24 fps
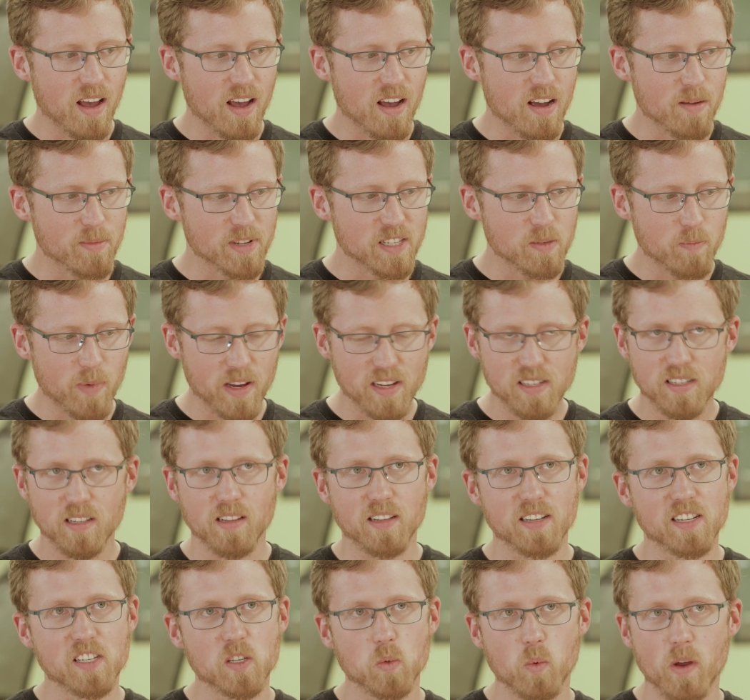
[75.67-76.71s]
it's
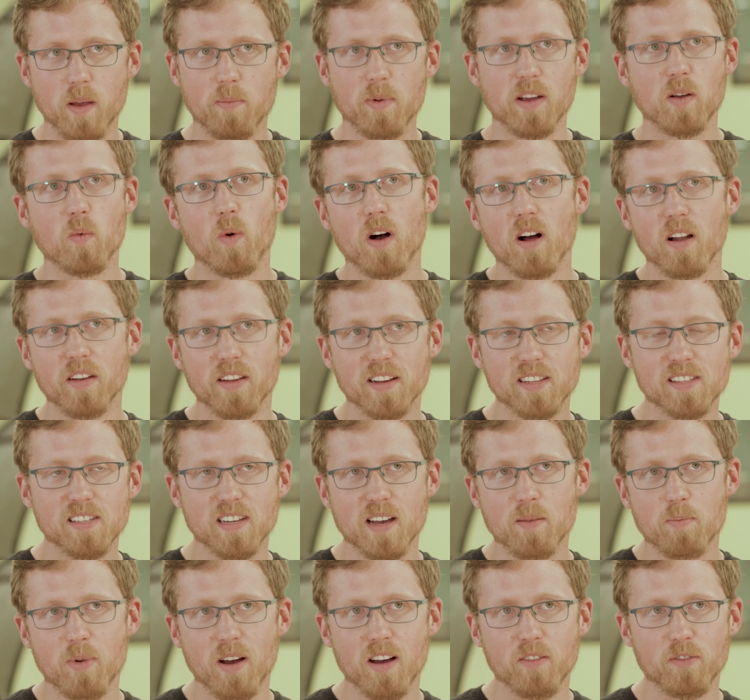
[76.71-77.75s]
basically sweeping walnuts
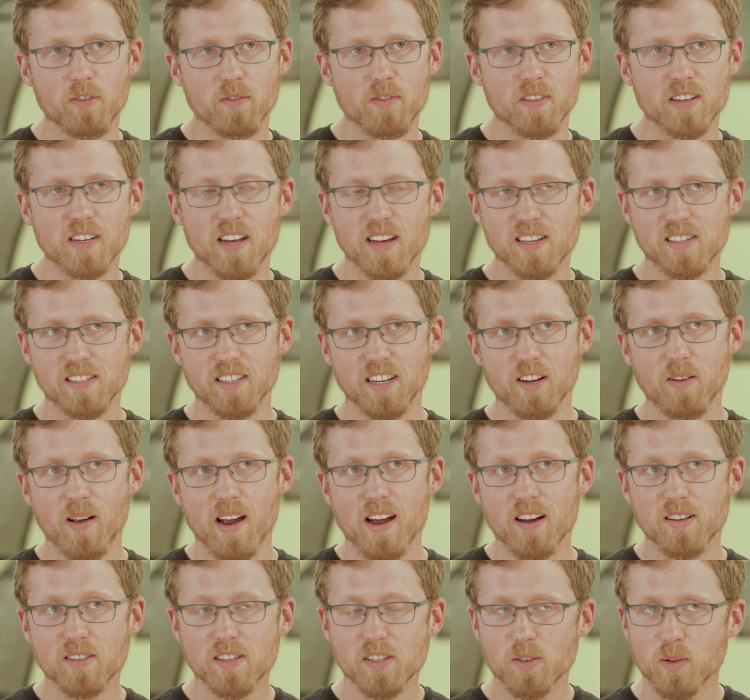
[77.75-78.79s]
up off of the dusty
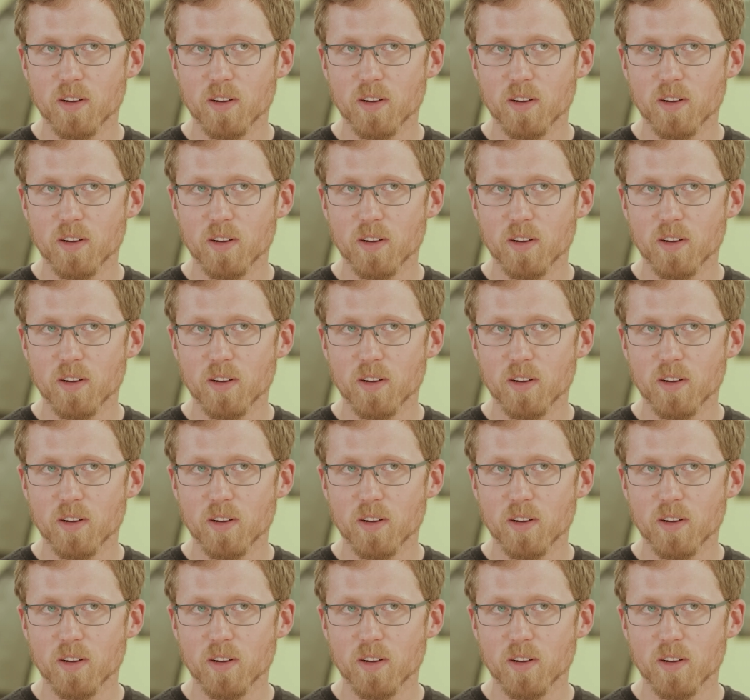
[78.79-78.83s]
ground,